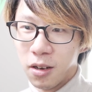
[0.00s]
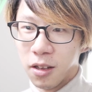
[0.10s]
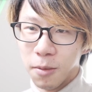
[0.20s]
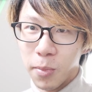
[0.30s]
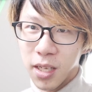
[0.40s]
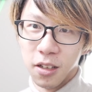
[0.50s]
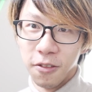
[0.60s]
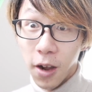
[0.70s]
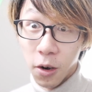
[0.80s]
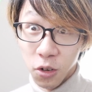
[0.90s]
and you can basically
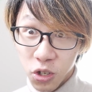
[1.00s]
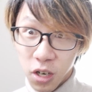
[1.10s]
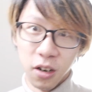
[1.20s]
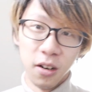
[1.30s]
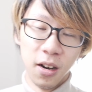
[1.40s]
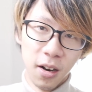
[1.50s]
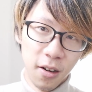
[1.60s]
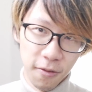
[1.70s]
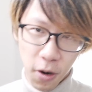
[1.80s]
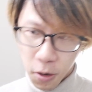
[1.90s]
fire the shutter
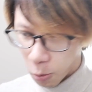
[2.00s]
far